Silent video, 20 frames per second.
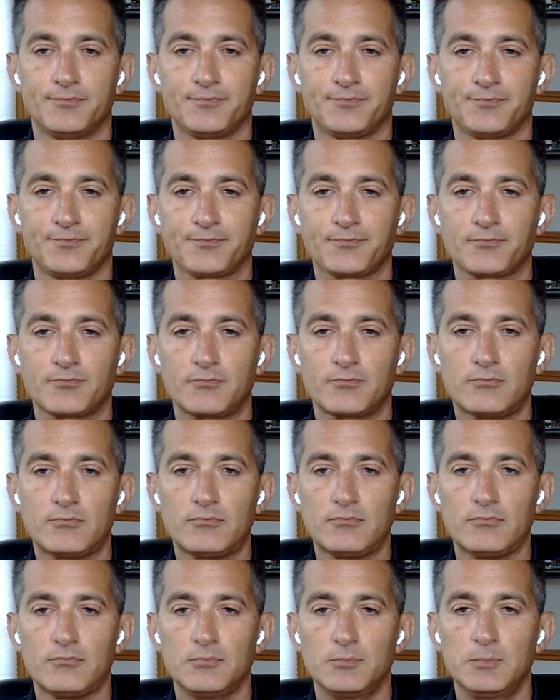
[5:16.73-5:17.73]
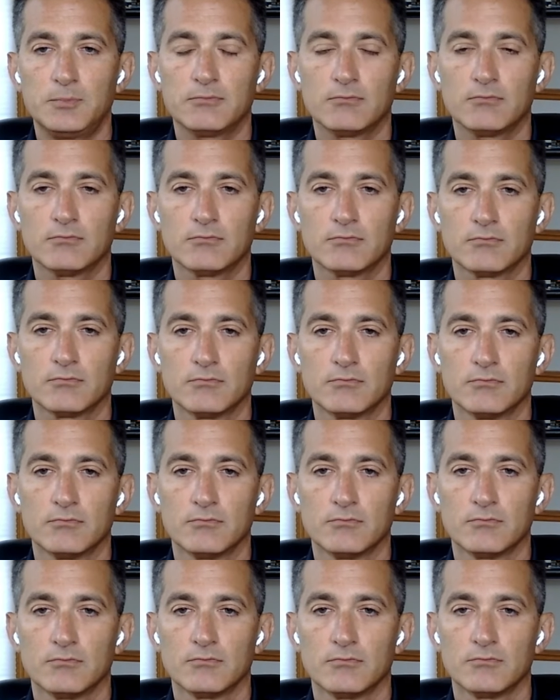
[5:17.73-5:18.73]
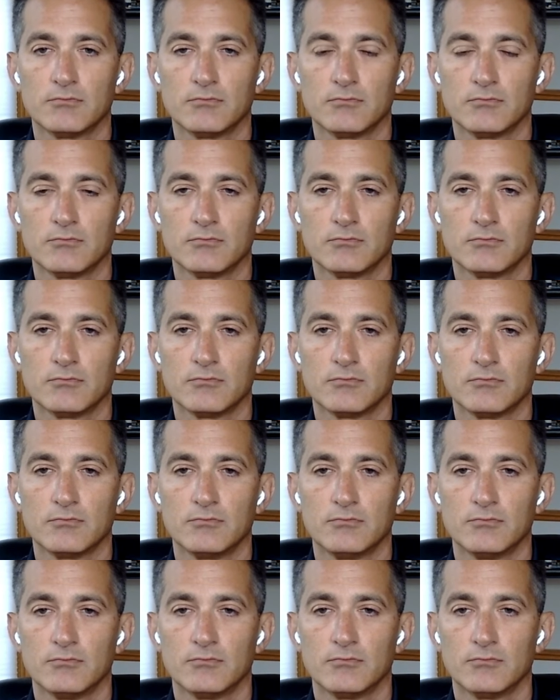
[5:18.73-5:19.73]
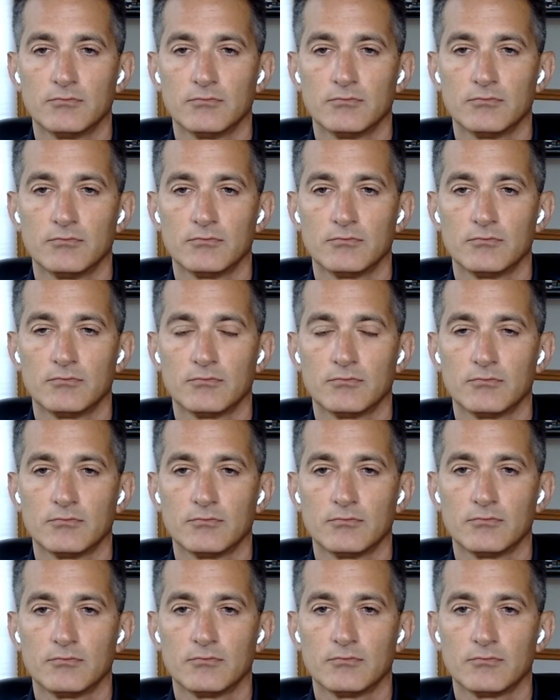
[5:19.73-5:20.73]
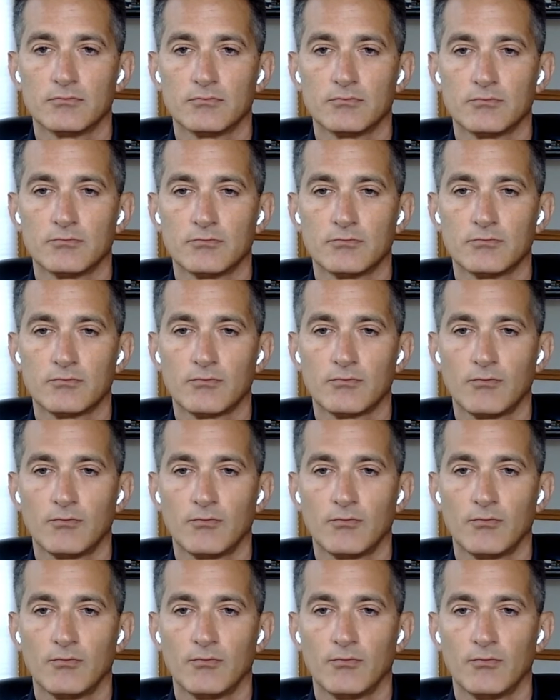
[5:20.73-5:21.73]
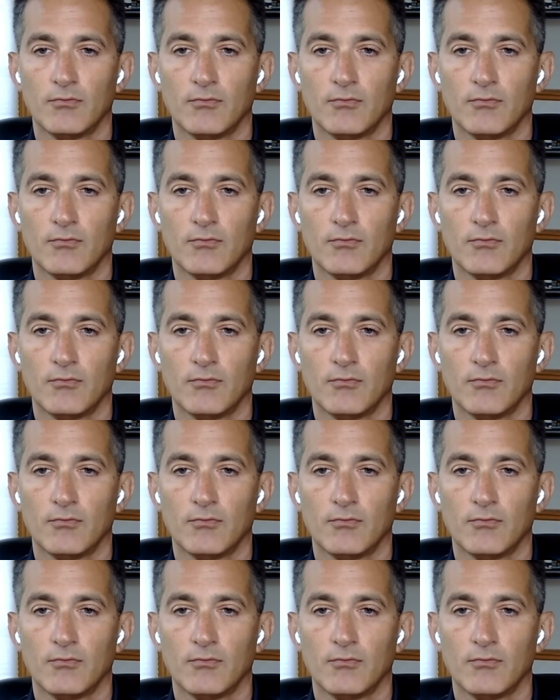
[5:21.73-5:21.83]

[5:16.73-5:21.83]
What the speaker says: [no speech]